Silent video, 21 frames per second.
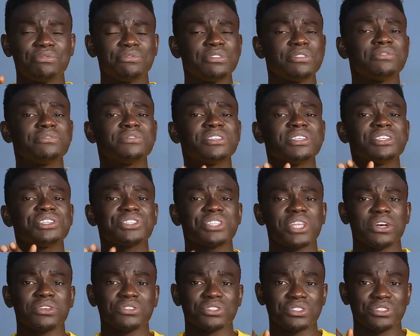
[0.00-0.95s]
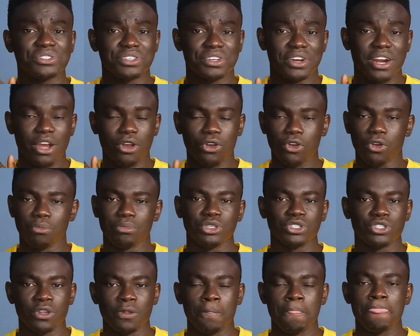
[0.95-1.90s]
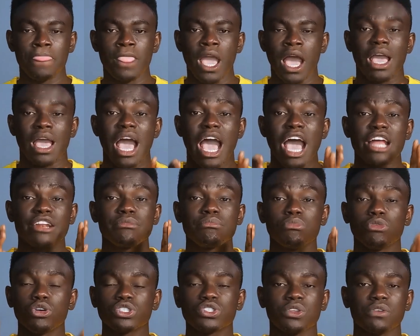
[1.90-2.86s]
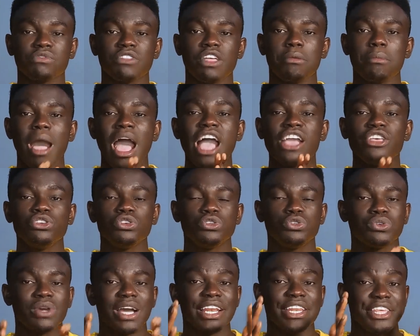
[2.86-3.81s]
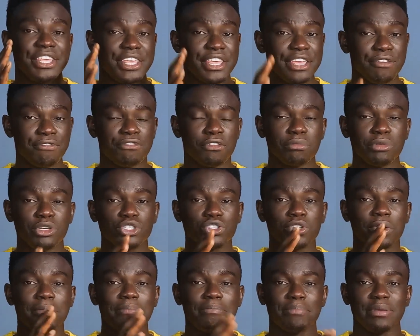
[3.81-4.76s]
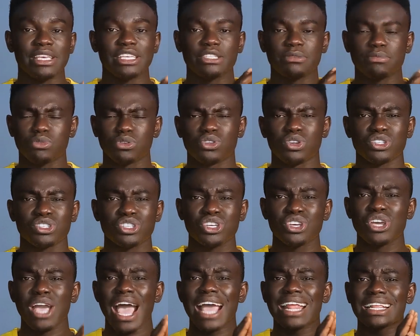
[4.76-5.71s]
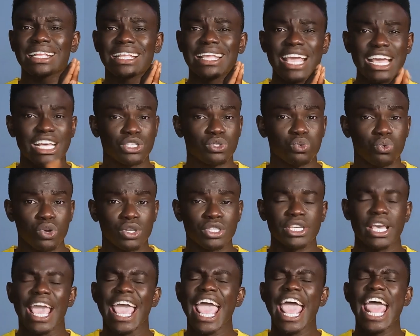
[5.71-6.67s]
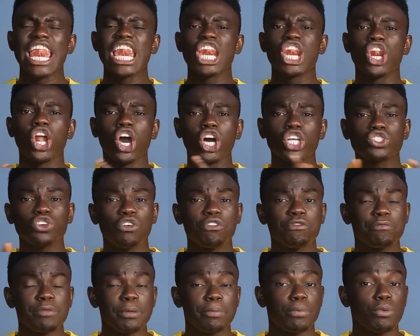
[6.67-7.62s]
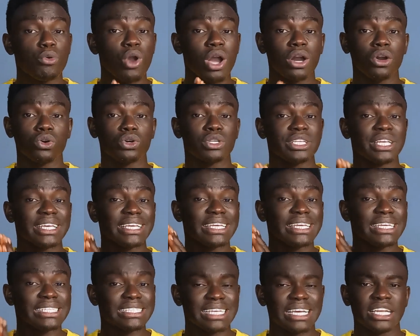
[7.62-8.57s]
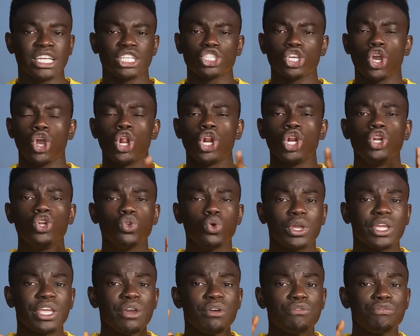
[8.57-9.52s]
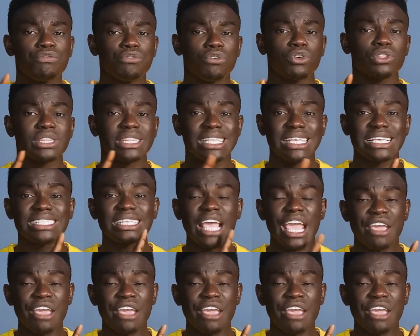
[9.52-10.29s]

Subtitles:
50,000 naira commission. And most of them are usually information based products. And guess what? A lot of people are on the internet looking for this